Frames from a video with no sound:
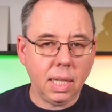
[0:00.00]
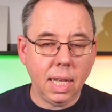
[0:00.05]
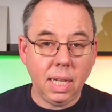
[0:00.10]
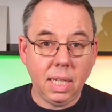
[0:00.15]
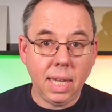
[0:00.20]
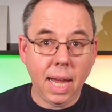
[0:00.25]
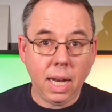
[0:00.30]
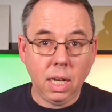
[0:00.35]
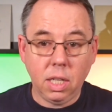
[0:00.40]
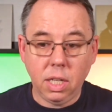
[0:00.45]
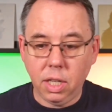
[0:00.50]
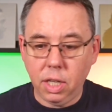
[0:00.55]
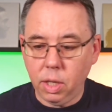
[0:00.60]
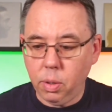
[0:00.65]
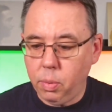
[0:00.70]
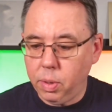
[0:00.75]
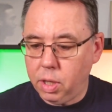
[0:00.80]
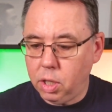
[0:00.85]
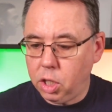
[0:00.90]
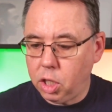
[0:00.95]
they tend to do
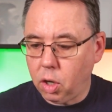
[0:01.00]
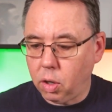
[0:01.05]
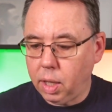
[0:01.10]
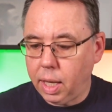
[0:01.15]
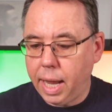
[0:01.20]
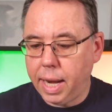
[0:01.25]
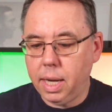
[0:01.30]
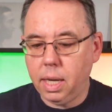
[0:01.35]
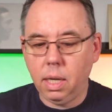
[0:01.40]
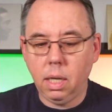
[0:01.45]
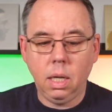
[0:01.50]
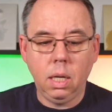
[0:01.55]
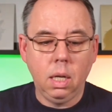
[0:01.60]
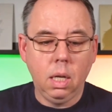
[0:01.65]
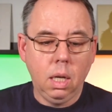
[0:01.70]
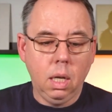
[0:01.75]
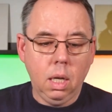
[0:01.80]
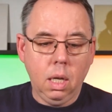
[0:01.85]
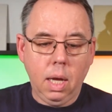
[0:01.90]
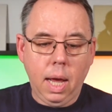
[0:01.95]
with the John Lennon
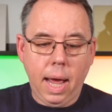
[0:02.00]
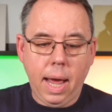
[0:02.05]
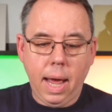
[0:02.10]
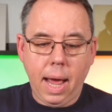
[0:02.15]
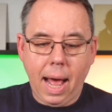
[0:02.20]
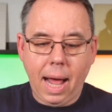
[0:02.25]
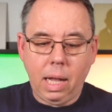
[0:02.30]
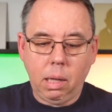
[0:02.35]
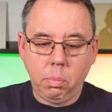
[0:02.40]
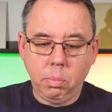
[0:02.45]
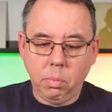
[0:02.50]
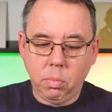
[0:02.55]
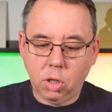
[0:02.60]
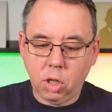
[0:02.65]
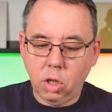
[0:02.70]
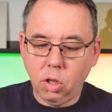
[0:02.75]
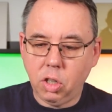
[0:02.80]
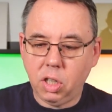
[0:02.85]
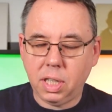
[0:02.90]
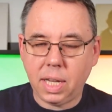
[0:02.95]
albums.
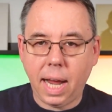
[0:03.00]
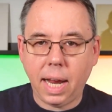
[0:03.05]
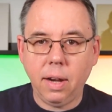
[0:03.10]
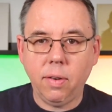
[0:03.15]
Good sign